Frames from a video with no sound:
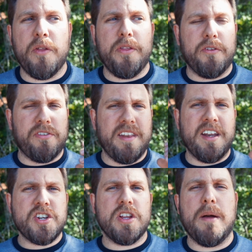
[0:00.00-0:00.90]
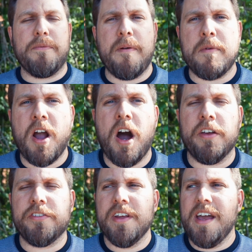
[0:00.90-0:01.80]
there's the initial upfront
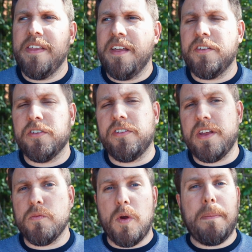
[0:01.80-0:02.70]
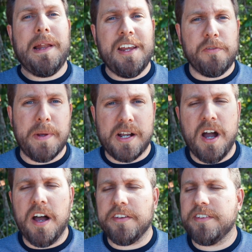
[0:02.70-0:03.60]
cost, then there's the replacement
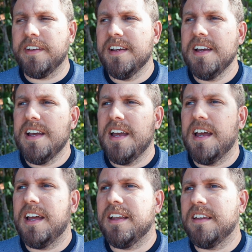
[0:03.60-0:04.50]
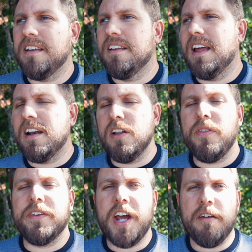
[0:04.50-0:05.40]
cost. Let
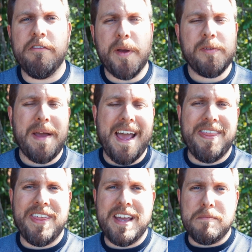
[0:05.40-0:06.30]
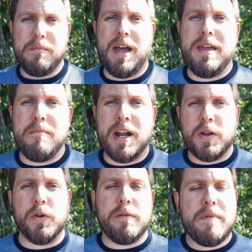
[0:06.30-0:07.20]
alone the time investment. I think my
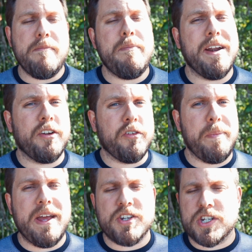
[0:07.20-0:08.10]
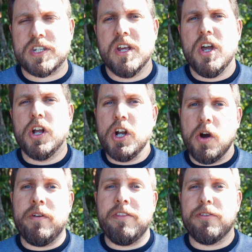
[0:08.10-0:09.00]
money would have been better spent just
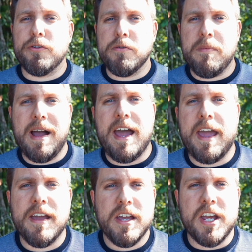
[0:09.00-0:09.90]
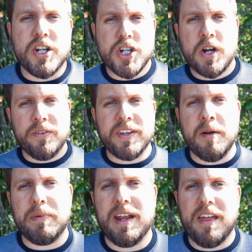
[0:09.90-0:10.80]
going through my insurance
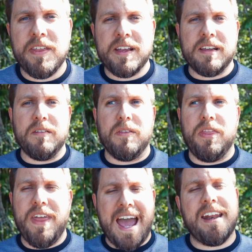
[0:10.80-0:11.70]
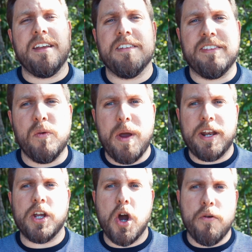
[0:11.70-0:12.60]
company. And I think that is the way
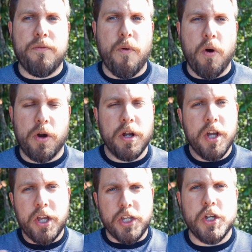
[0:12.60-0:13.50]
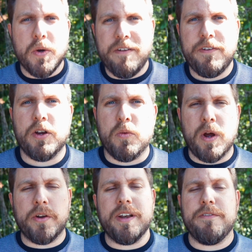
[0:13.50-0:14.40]
to go for you if you're
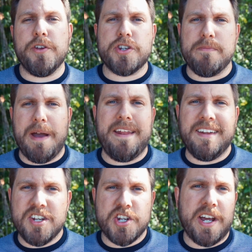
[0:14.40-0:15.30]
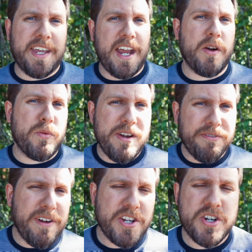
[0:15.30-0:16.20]
wondering if you should buy DJI Care
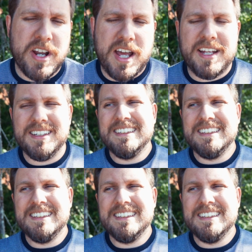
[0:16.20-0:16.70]
Refresh or not.